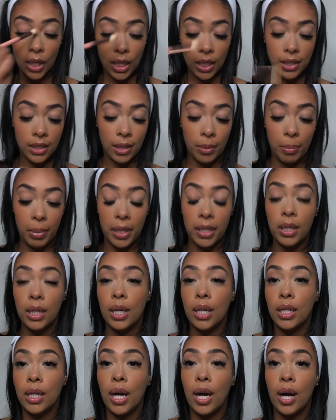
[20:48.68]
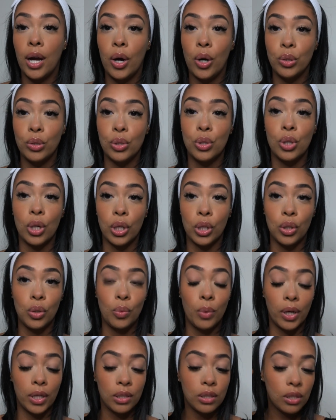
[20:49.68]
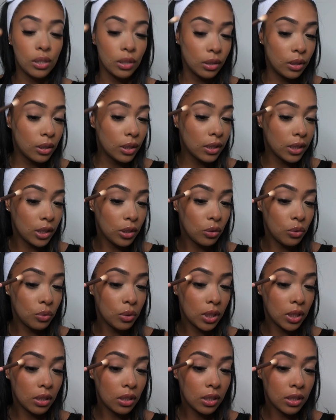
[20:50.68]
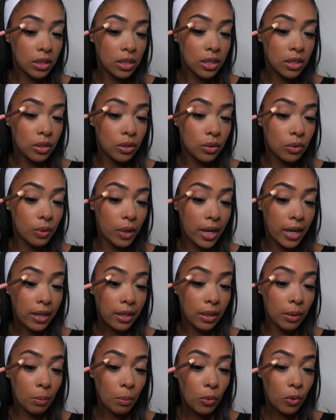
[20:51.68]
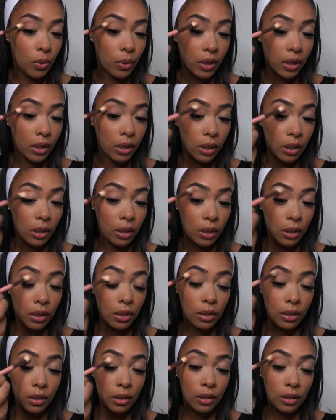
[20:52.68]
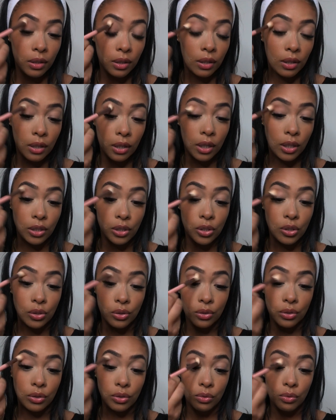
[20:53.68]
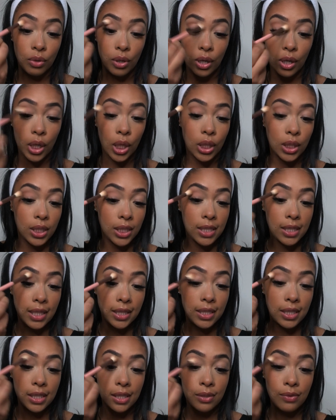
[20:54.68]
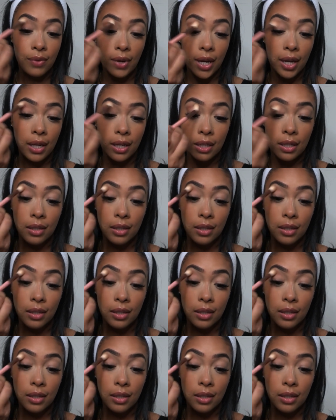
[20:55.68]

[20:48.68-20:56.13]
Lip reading: Depending on how dark you want it to look, then you can continue adding more until you are satisfied.